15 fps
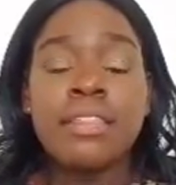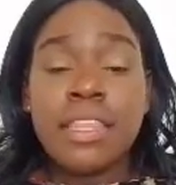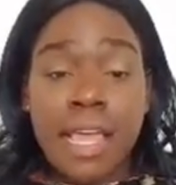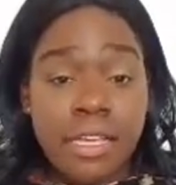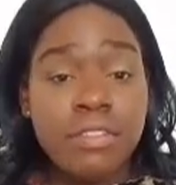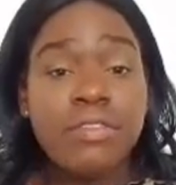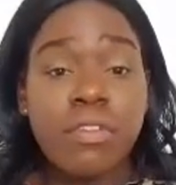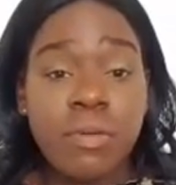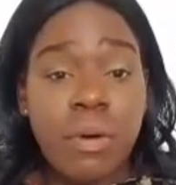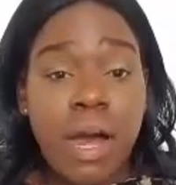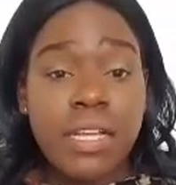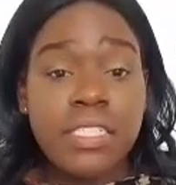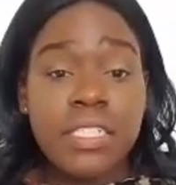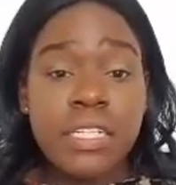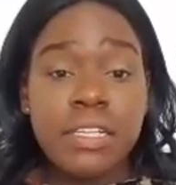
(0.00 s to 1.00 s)
thanks for
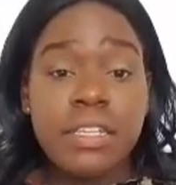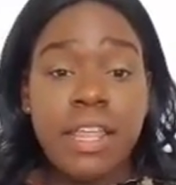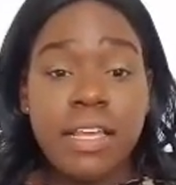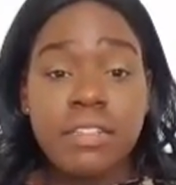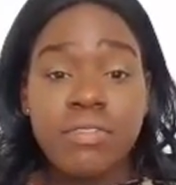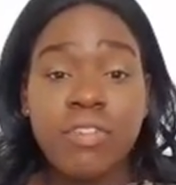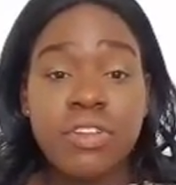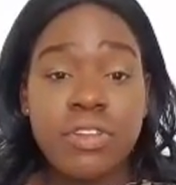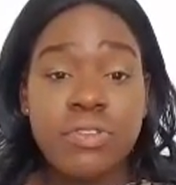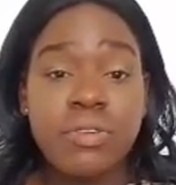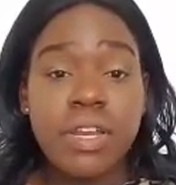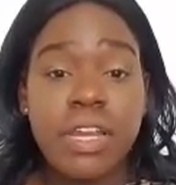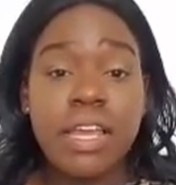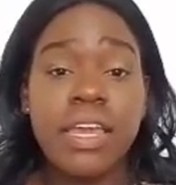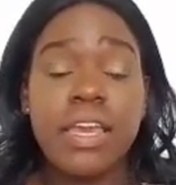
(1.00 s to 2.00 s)
watching, thanks for
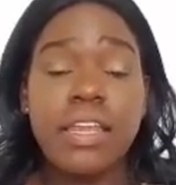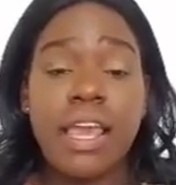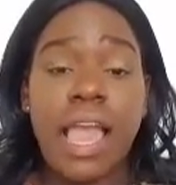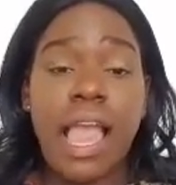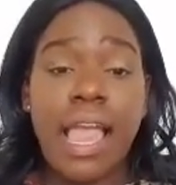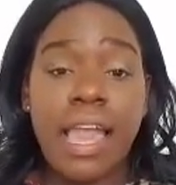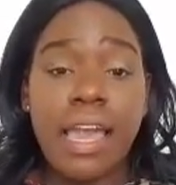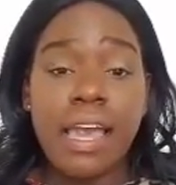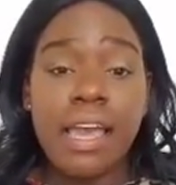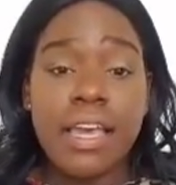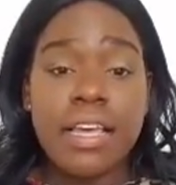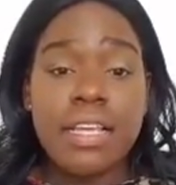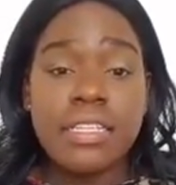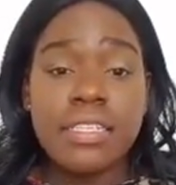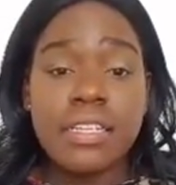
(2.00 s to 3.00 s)
tuning in,
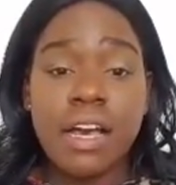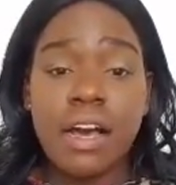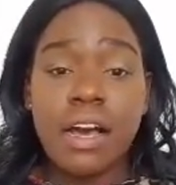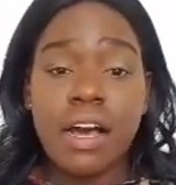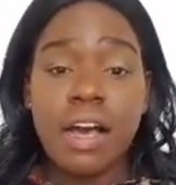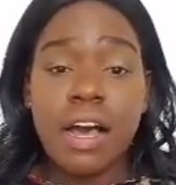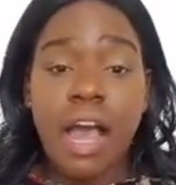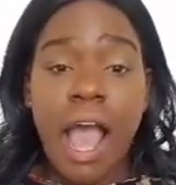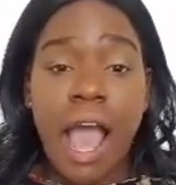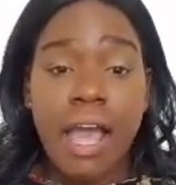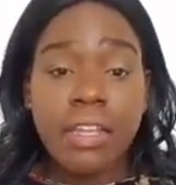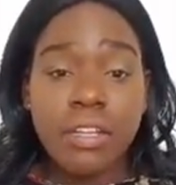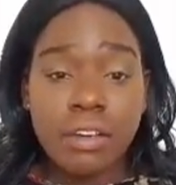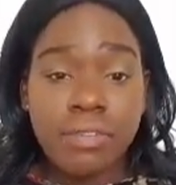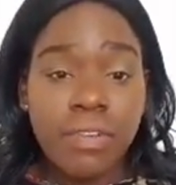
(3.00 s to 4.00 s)
and
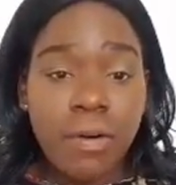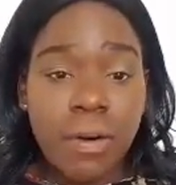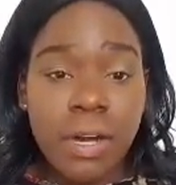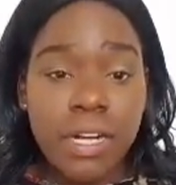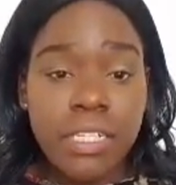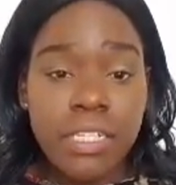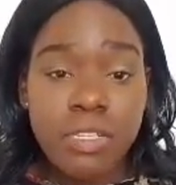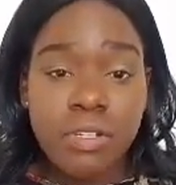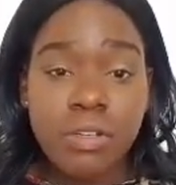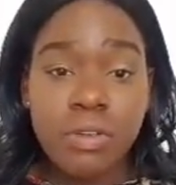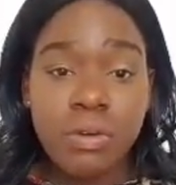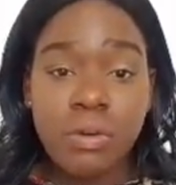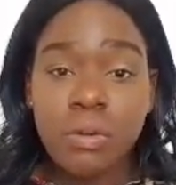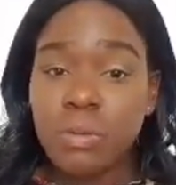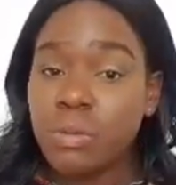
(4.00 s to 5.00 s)
I look forward
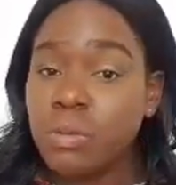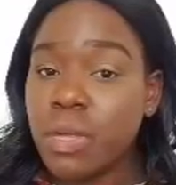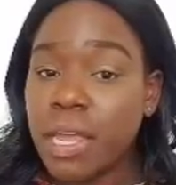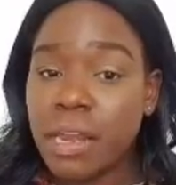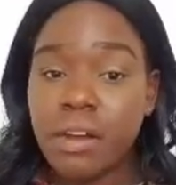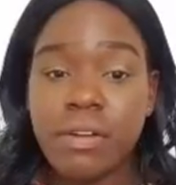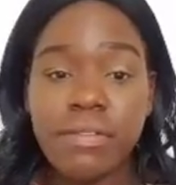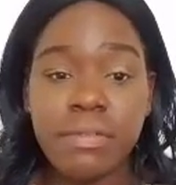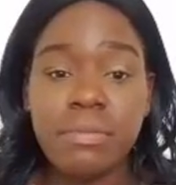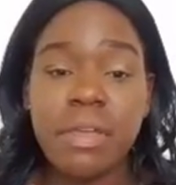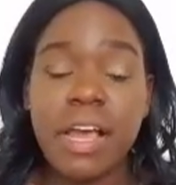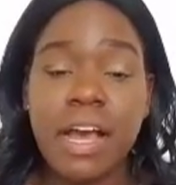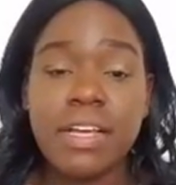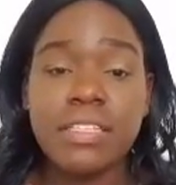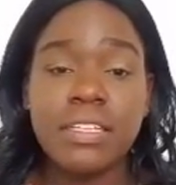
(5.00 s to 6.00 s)
to hearing from you
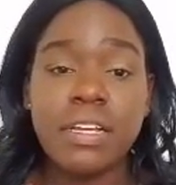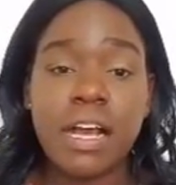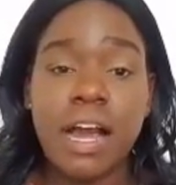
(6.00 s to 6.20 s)
guys in the